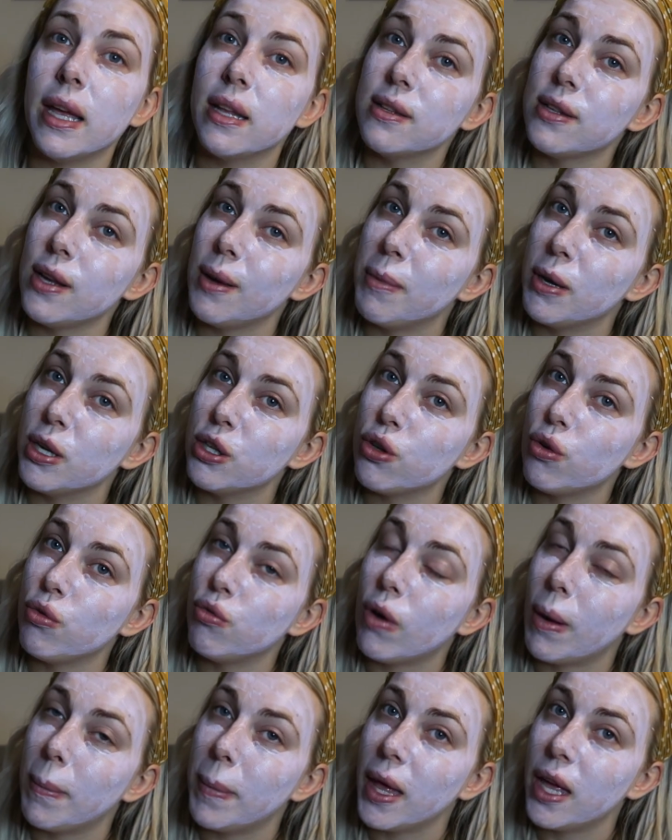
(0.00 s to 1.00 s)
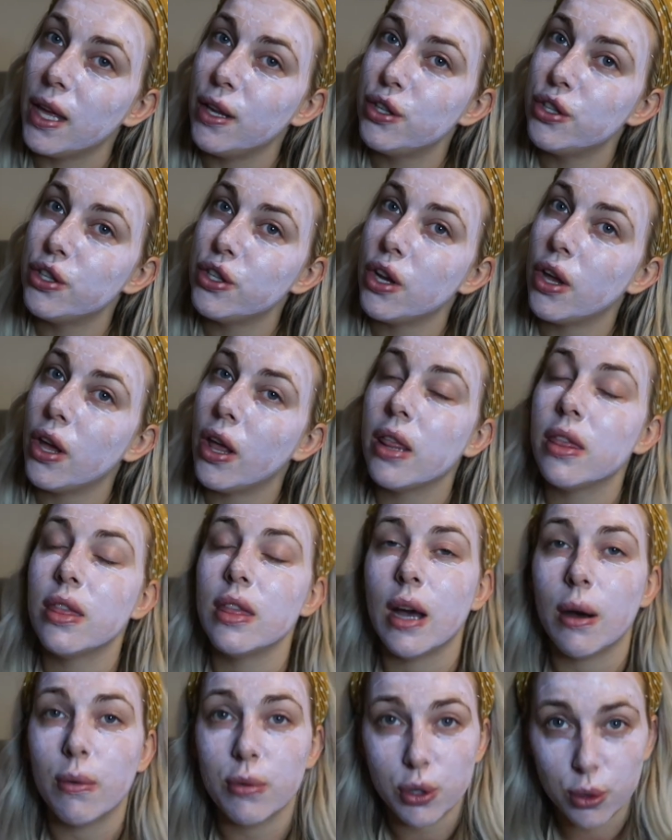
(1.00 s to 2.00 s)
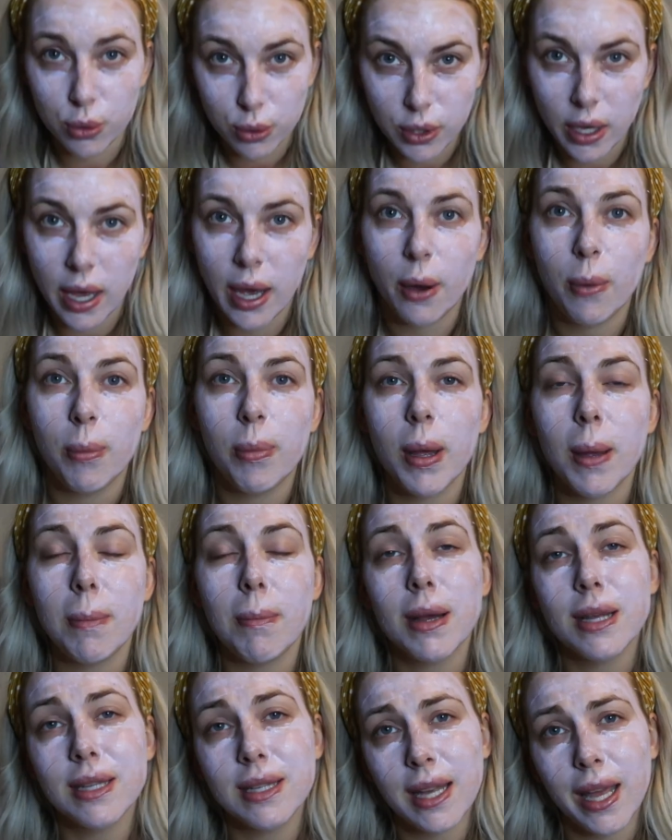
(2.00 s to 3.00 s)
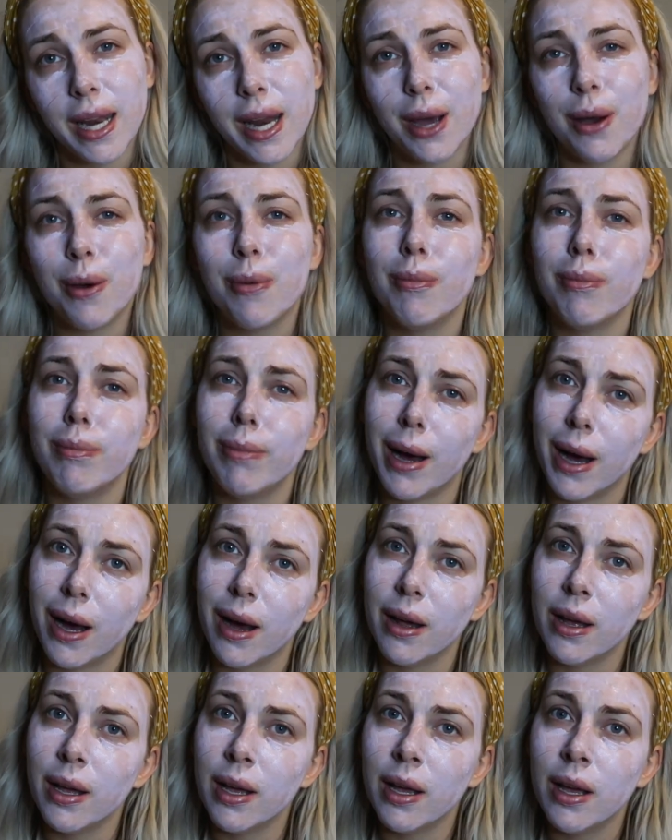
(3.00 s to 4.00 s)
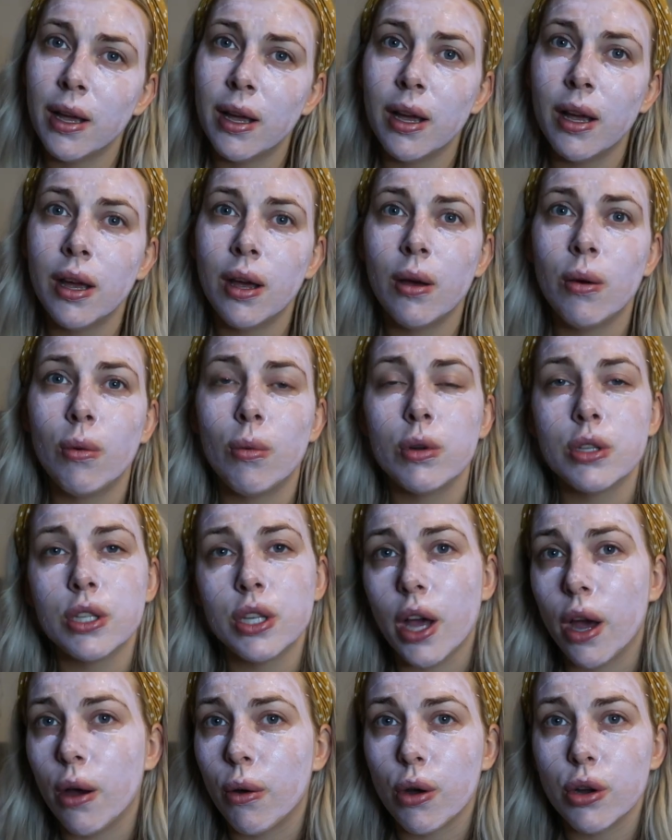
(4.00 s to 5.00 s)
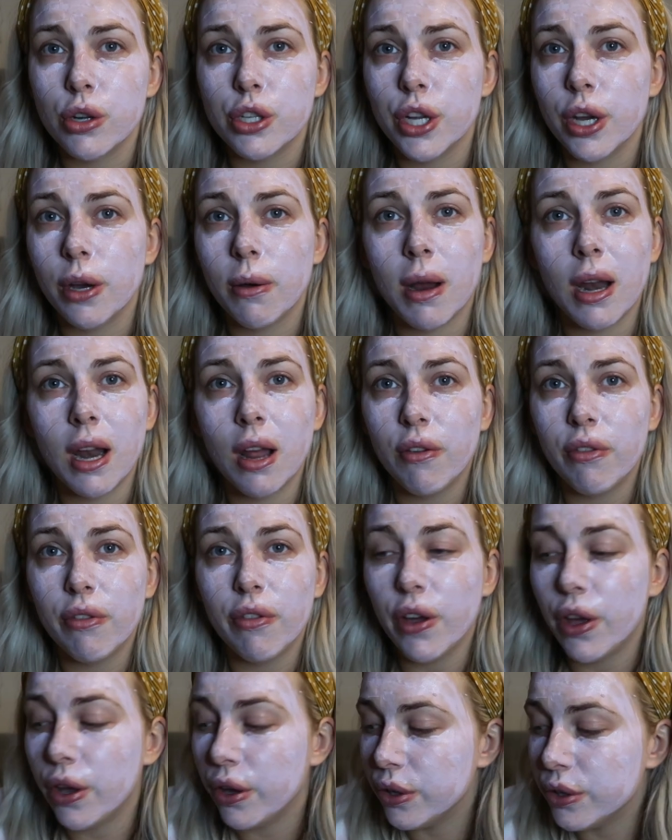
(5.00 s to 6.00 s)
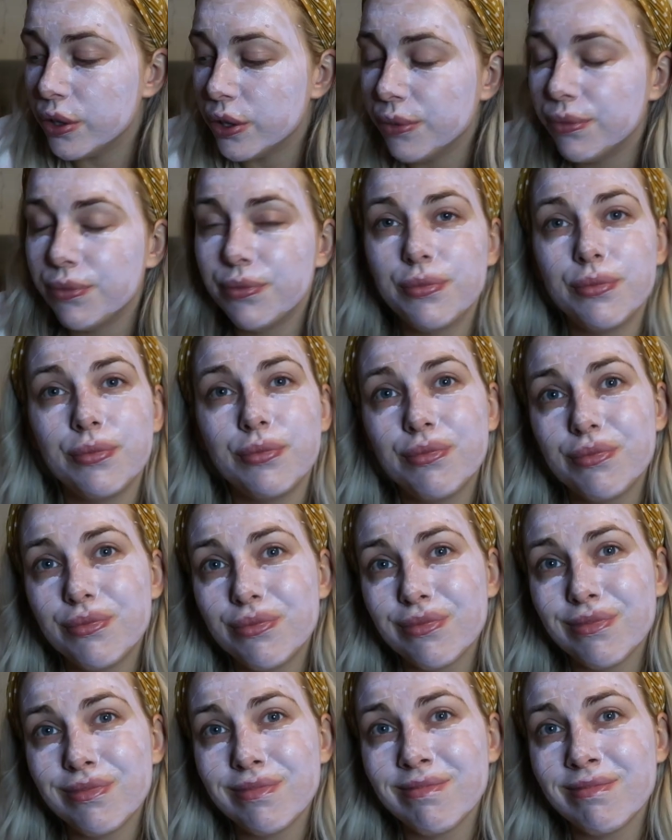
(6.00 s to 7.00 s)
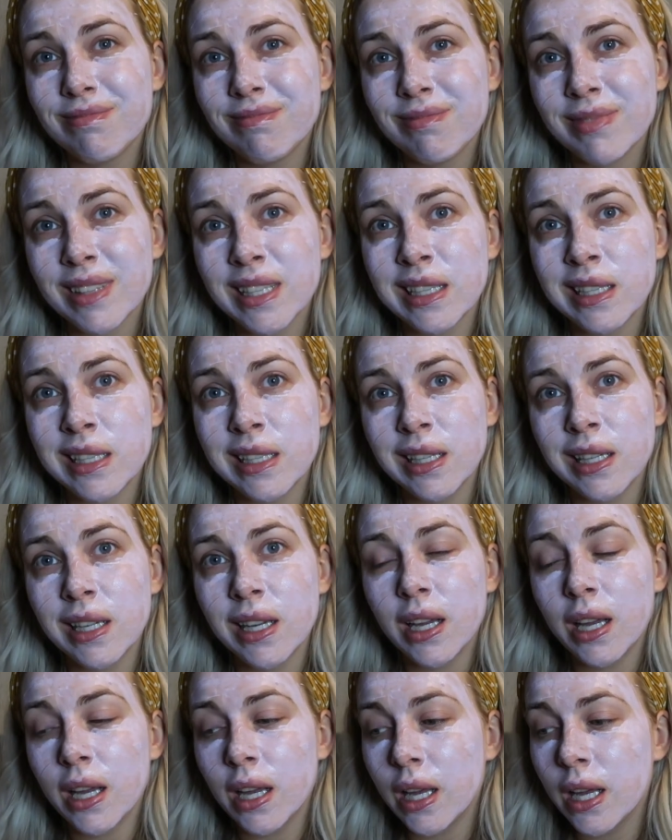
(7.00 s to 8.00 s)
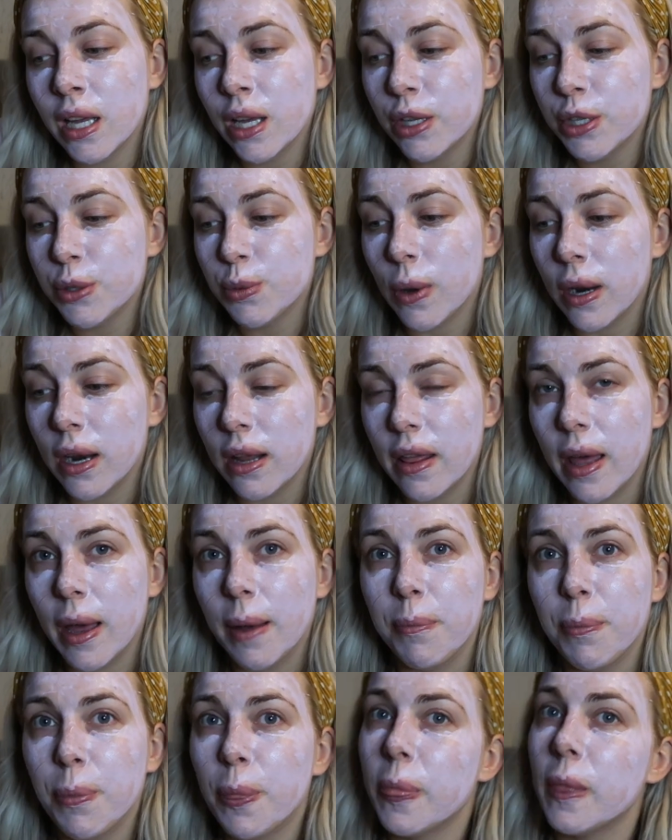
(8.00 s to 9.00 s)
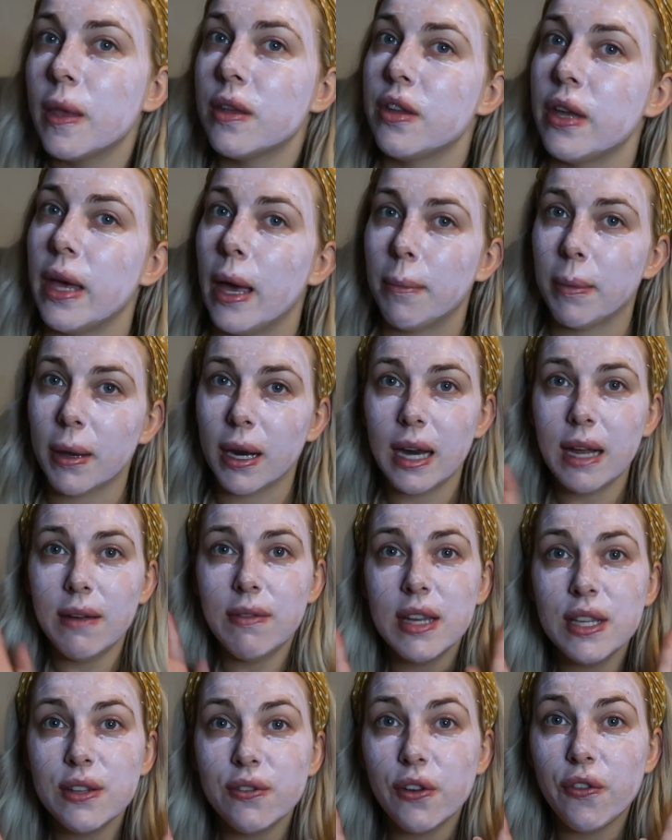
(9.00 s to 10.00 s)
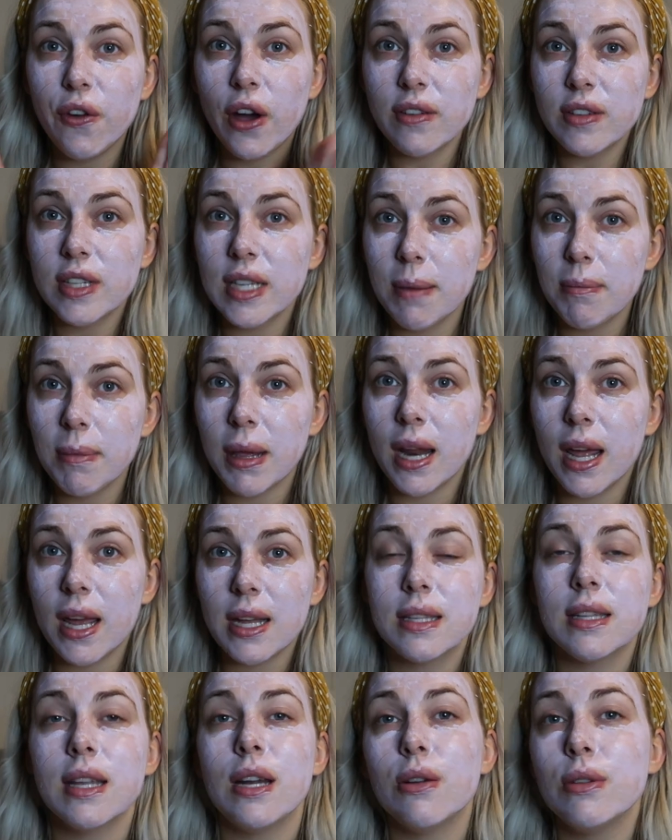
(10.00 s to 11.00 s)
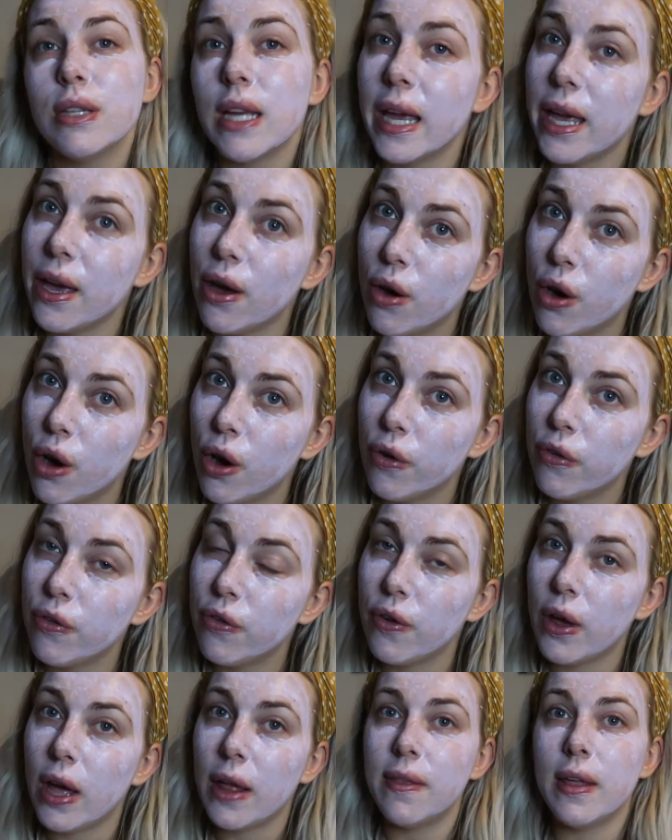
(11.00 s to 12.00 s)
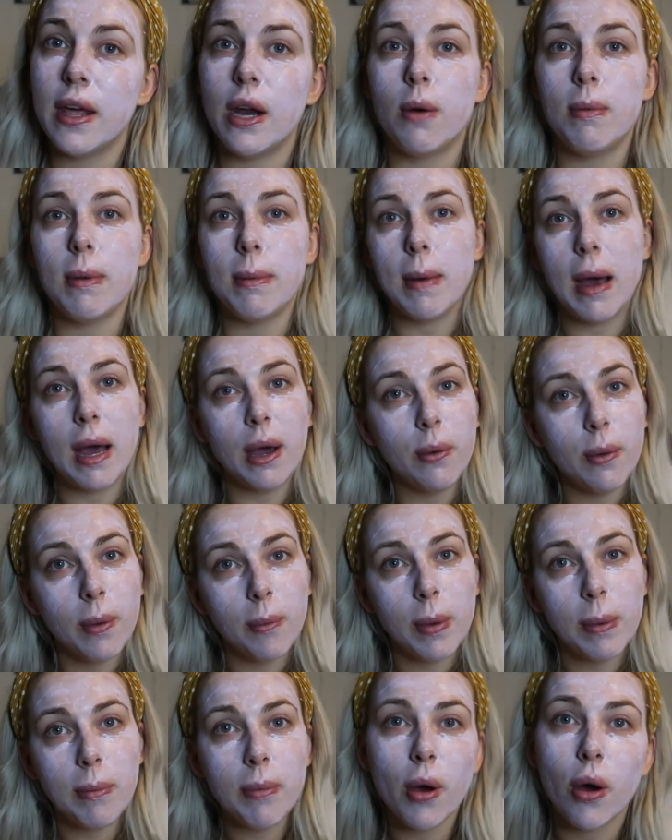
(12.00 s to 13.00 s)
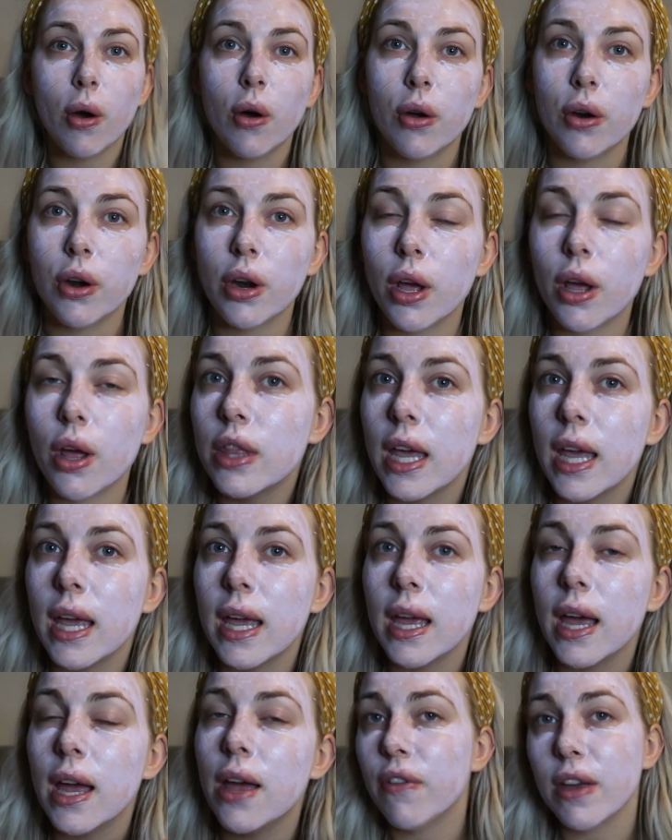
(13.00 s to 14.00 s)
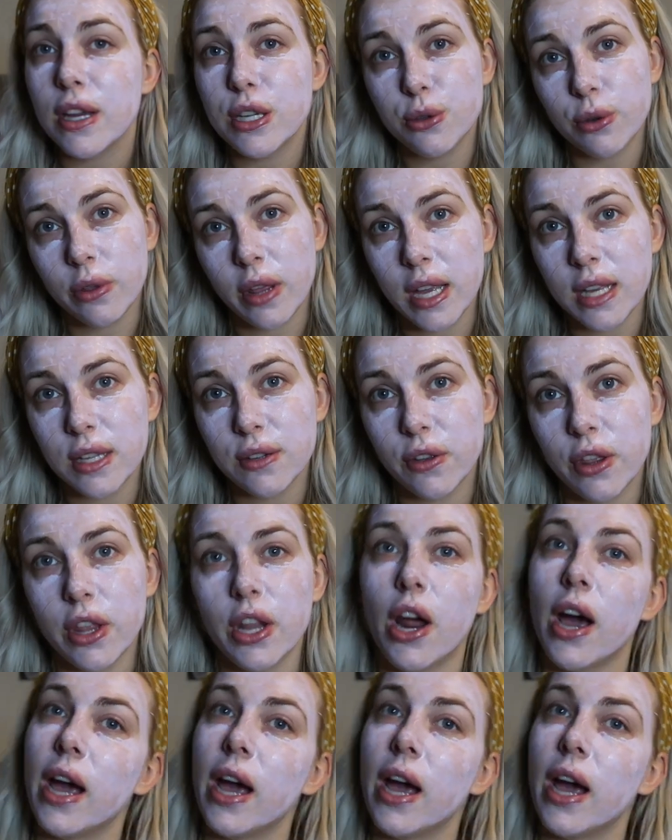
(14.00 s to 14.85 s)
eating so much rubbish, that would also help my skin out. But what's a girl got to do? I love food, it's one of them. So yeah, I'm going to leave this for about 10 minutes, then I'll take it off, and then I'll be back when we put on the facial things for the